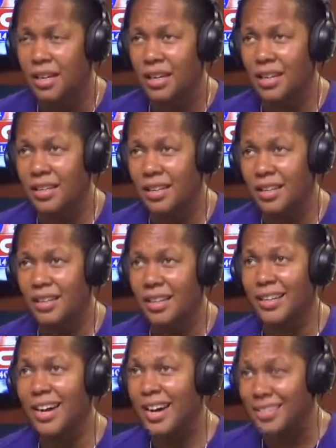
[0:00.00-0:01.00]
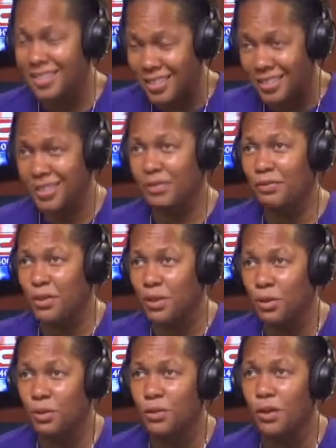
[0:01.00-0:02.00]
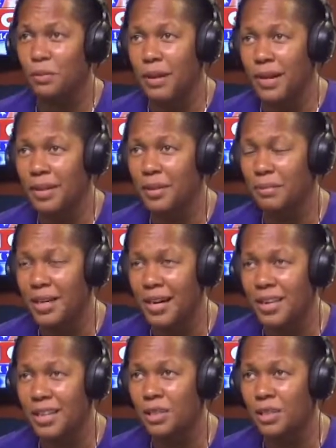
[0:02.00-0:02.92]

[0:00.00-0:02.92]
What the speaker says: and getting that oxygen fuel through your brain and your body.